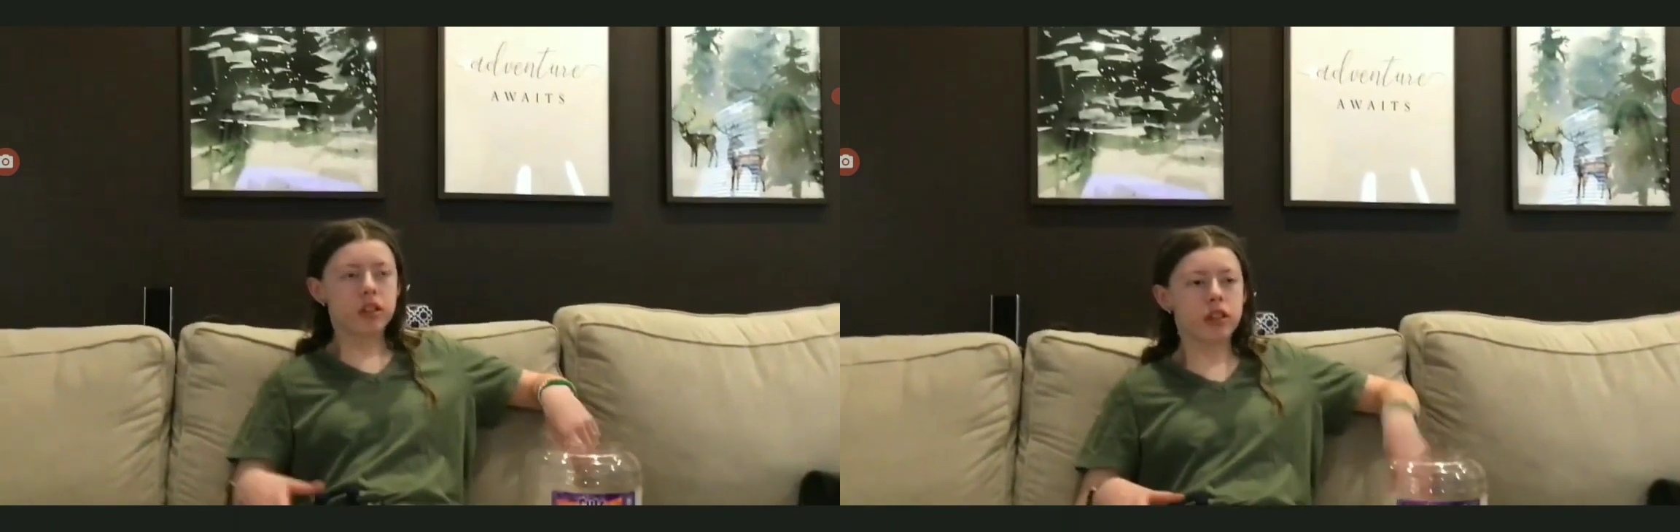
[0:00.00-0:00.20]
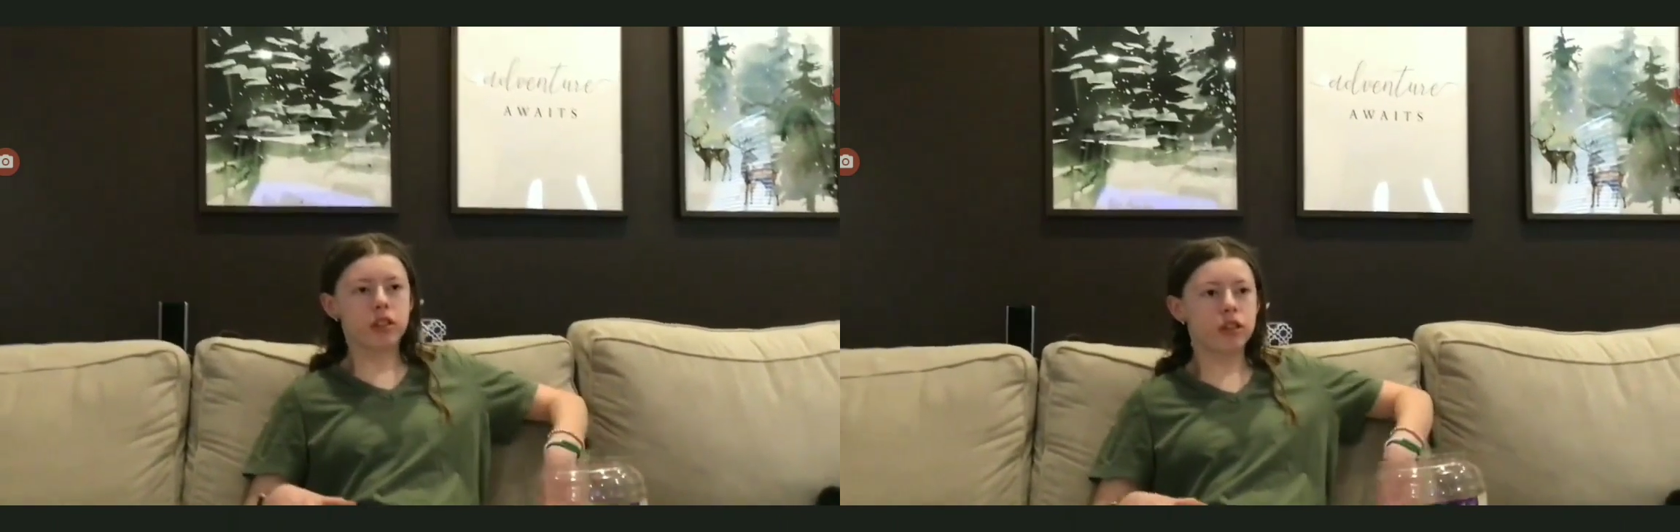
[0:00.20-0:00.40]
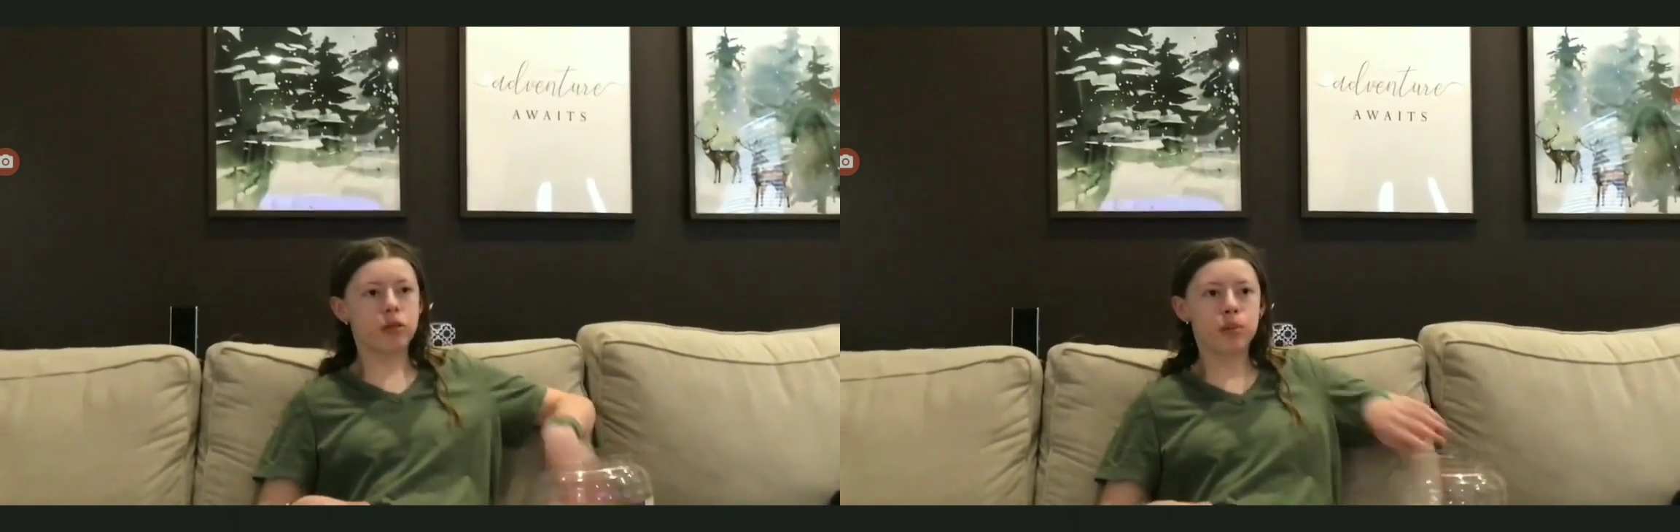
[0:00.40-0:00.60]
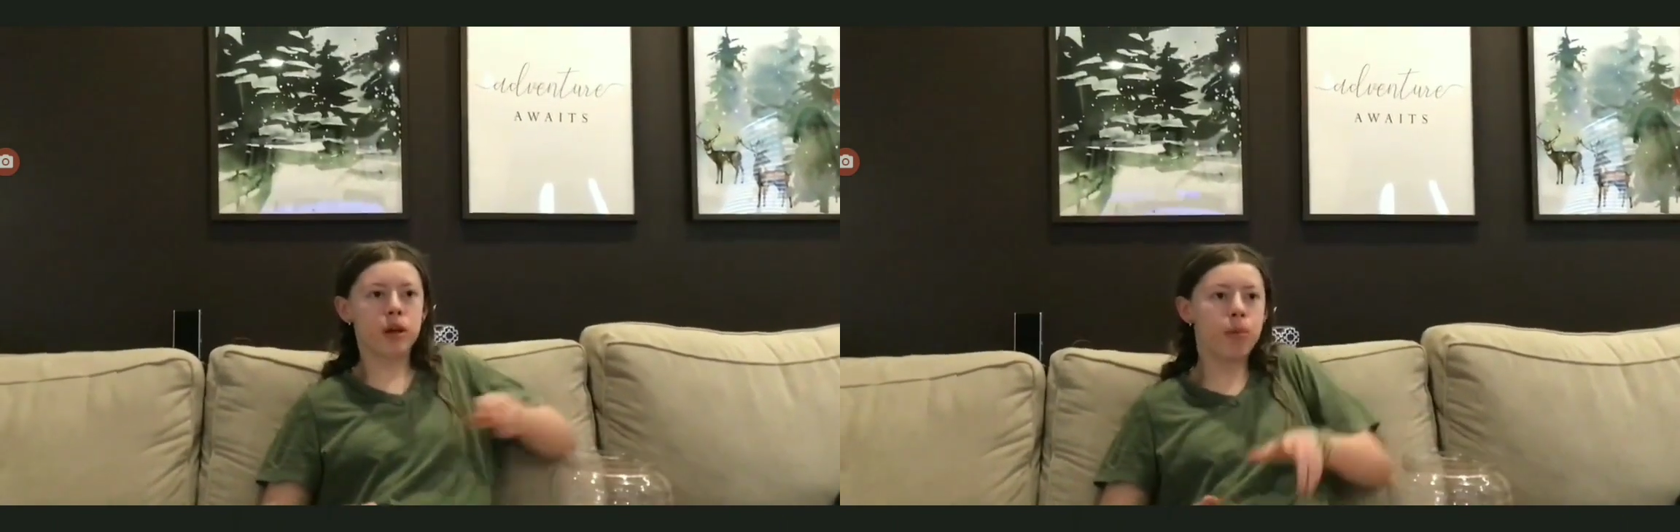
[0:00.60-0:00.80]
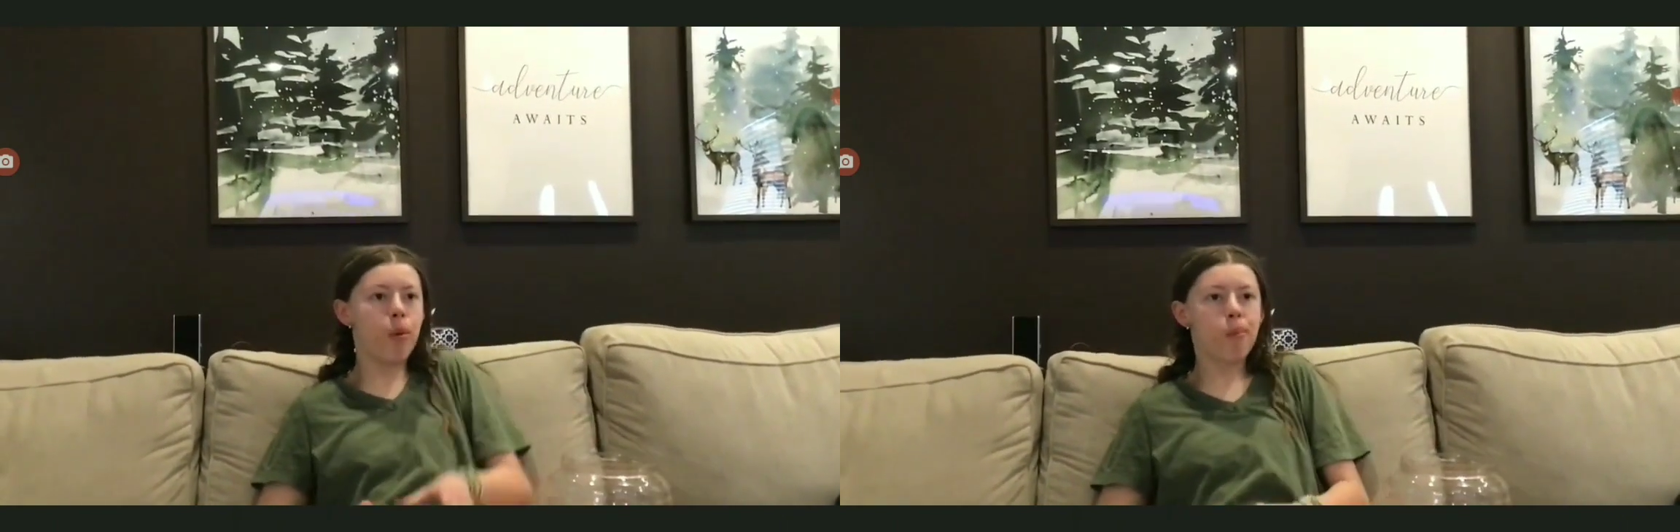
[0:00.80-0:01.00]
your eyes so it
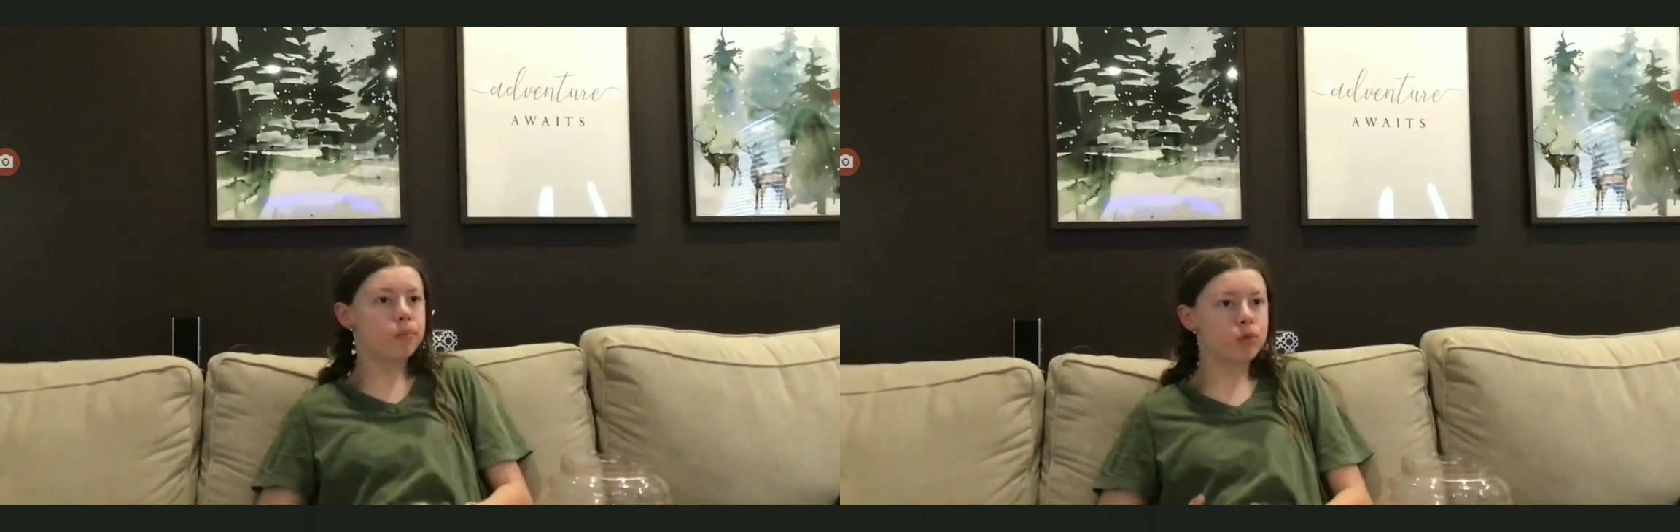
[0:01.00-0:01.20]
knows when